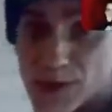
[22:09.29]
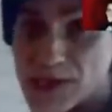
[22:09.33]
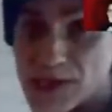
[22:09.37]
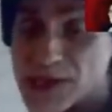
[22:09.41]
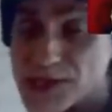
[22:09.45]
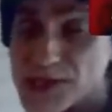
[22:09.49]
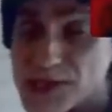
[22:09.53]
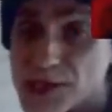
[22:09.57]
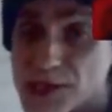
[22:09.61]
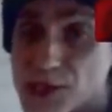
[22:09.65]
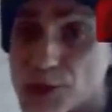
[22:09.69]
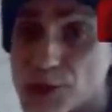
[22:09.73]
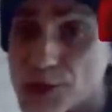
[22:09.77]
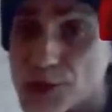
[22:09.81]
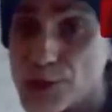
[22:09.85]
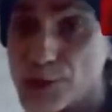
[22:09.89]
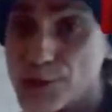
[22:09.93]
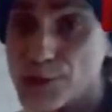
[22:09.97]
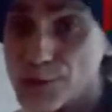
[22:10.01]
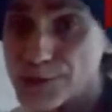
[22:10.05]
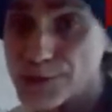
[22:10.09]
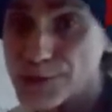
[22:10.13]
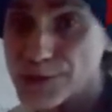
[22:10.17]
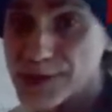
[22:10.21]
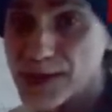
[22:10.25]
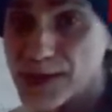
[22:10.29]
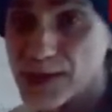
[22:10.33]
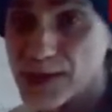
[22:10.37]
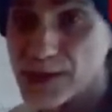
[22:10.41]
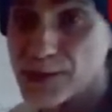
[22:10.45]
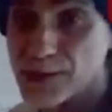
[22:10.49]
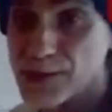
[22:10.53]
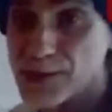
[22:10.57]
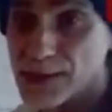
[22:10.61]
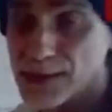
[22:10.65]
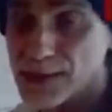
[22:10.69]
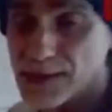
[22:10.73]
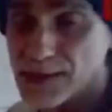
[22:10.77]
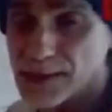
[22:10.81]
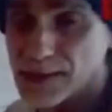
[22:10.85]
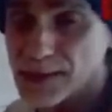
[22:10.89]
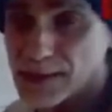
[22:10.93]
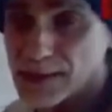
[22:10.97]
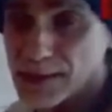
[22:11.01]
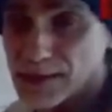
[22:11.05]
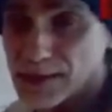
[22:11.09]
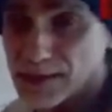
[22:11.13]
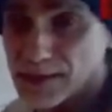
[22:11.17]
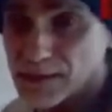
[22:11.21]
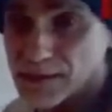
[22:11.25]
will be released soon. So,
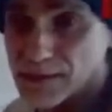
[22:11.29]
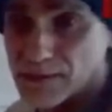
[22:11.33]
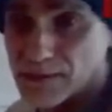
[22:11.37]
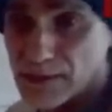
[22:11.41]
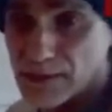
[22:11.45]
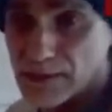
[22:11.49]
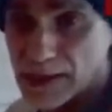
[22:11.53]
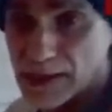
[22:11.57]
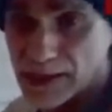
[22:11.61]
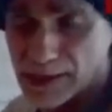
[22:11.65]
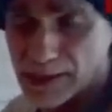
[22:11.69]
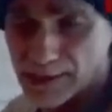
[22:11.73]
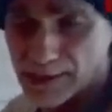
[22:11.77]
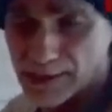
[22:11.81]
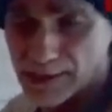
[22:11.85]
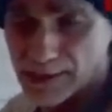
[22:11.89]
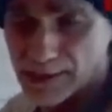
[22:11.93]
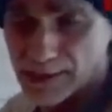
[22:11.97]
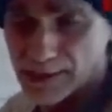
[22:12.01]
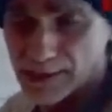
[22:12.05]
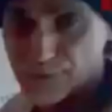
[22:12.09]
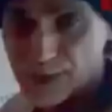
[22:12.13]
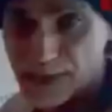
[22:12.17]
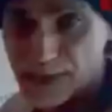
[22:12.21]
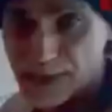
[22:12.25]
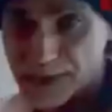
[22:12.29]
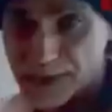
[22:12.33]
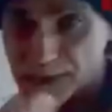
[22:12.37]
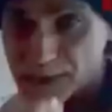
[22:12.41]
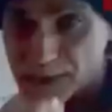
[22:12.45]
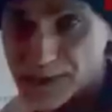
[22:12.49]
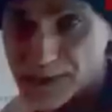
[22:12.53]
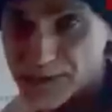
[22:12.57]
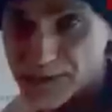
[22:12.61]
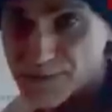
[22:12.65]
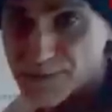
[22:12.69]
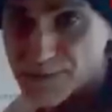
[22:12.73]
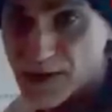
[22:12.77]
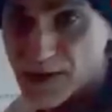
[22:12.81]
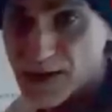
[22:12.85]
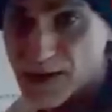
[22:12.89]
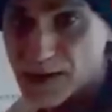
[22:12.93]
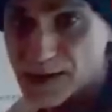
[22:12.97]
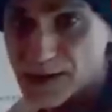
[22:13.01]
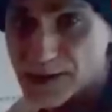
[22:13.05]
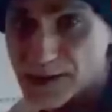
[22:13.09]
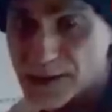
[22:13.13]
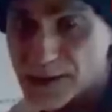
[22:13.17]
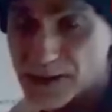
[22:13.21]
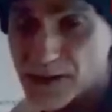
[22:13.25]
for the listeners,
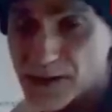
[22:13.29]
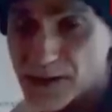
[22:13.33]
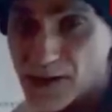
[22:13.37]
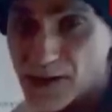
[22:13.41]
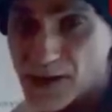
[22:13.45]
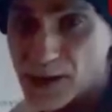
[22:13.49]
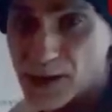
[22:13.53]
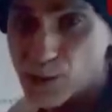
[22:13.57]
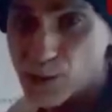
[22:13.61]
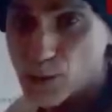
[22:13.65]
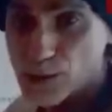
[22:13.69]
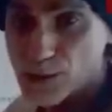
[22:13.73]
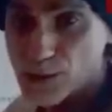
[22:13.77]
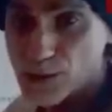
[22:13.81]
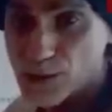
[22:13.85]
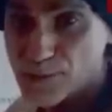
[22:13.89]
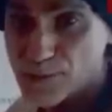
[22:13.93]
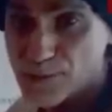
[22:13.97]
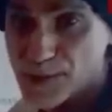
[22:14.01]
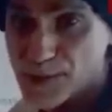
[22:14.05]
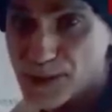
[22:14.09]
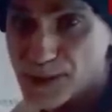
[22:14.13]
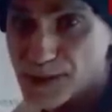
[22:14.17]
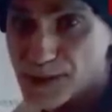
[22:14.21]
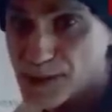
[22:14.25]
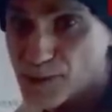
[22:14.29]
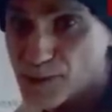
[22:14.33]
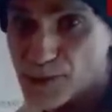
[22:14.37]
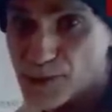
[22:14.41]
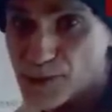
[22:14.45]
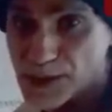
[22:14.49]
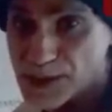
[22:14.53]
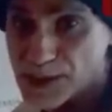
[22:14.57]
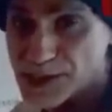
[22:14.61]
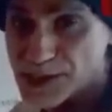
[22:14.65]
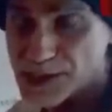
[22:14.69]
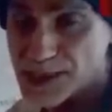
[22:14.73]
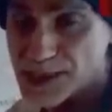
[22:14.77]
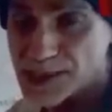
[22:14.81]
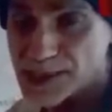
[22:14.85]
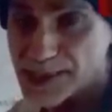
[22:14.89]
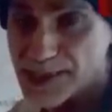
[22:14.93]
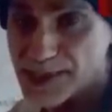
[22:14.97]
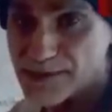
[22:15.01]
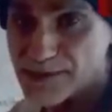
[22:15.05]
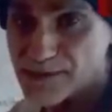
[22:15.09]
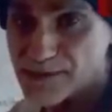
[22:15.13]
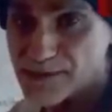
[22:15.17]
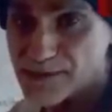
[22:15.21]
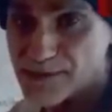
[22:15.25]
Violet and I will be
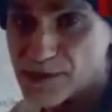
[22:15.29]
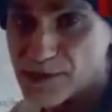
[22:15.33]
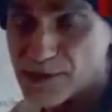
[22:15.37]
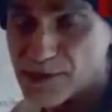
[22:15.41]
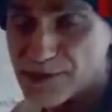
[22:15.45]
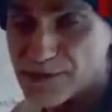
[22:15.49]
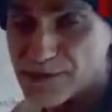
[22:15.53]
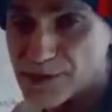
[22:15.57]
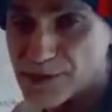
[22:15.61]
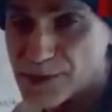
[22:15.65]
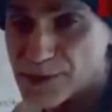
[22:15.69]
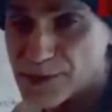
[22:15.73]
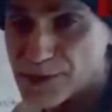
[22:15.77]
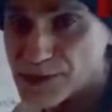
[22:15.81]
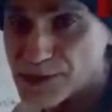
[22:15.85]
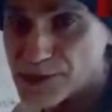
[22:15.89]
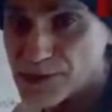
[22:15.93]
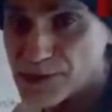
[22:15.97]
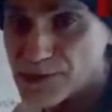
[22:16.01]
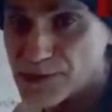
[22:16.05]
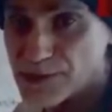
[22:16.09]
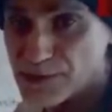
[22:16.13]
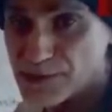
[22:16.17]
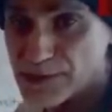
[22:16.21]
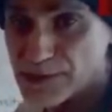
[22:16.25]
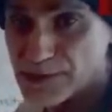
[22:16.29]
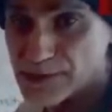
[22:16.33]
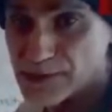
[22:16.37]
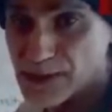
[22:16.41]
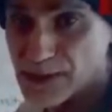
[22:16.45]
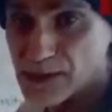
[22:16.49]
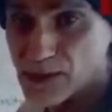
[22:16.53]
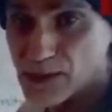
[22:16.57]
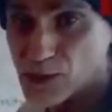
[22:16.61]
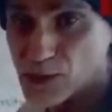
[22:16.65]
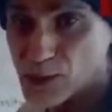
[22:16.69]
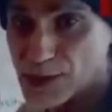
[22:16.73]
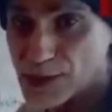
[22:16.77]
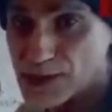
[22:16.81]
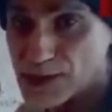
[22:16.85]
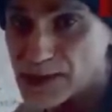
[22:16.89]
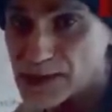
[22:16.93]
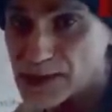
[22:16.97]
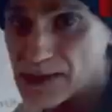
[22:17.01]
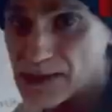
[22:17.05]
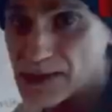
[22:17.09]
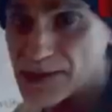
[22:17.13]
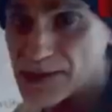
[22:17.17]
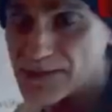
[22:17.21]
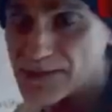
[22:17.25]
releasing that very, very soon, along with
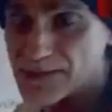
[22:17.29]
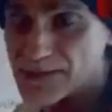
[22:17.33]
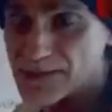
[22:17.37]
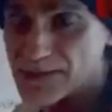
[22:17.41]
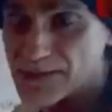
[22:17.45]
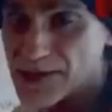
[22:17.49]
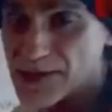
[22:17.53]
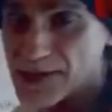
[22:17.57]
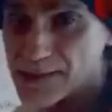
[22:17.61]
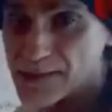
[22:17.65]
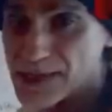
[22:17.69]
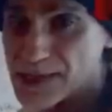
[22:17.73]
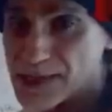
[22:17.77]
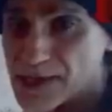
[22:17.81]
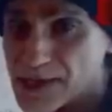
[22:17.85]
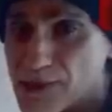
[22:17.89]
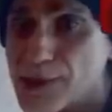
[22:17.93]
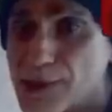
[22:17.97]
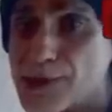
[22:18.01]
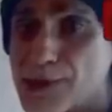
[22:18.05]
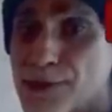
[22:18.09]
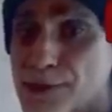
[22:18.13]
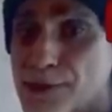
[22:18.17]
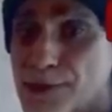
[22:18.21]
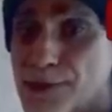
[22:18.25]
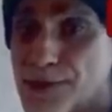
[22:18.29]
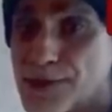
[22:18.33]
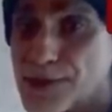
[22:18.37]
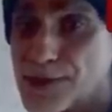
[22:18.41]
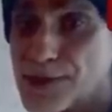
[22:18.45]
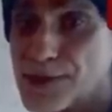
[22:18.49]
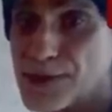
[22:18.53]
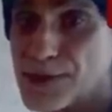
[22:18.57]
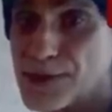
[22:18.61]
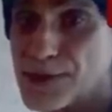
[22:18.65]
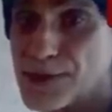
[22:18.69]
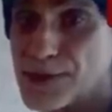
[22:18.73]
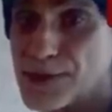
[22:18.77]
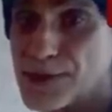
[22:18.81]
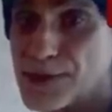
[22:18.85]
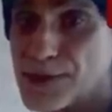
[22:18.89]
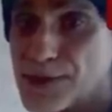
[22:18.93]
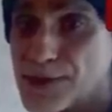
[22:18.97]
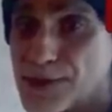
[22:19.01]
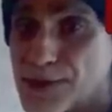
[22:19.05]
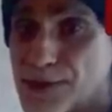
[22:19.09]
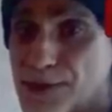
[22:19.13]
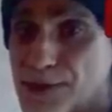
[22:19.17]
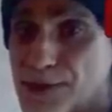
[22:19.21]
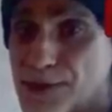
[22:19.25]
a lot of other material,
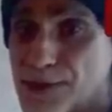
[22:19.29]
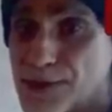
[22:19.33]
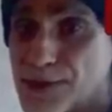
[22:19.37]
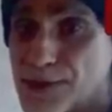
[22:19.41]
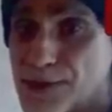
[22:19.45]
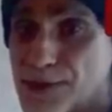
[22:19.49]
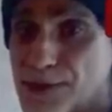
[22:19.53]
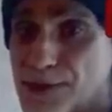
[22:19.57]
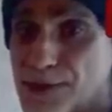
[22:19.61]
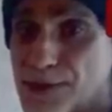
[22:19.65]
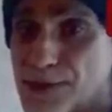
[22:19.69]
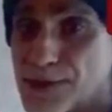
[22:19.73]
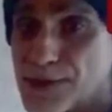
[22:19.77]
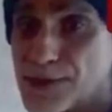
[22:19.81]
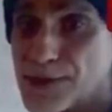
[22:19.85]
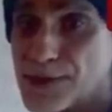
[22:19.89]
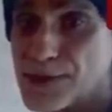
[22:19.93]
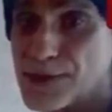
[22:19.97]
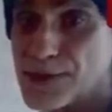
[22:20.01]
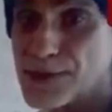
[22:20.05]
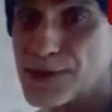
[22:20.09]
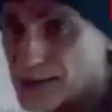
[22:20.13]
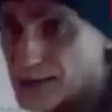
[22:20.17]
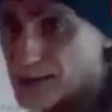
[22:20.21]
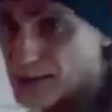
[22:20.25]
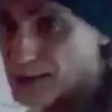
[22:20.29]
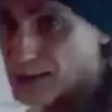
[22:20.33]
because